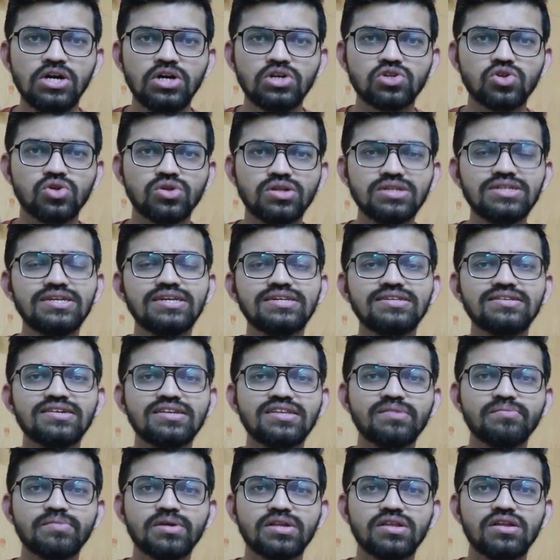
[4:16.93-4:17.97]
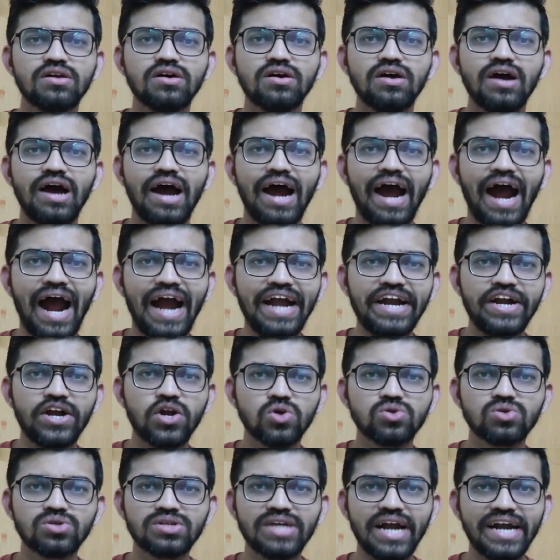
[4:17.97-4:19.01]
So this is nothing but the
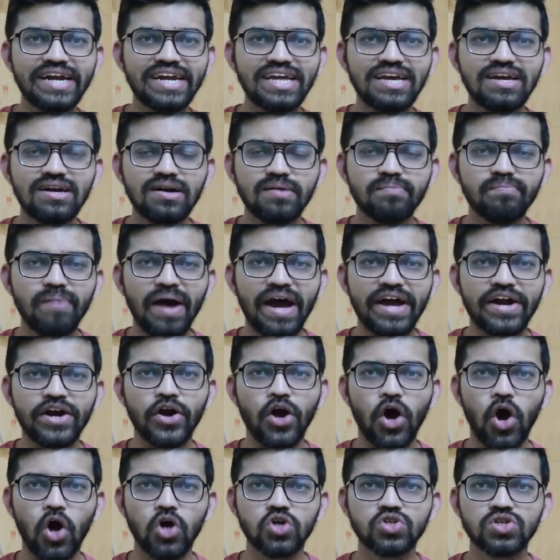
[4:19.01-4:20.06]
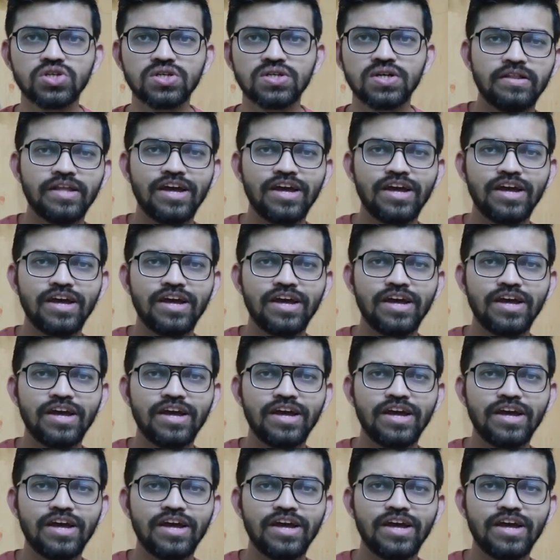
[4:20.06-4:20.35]
hydrostatic paradox.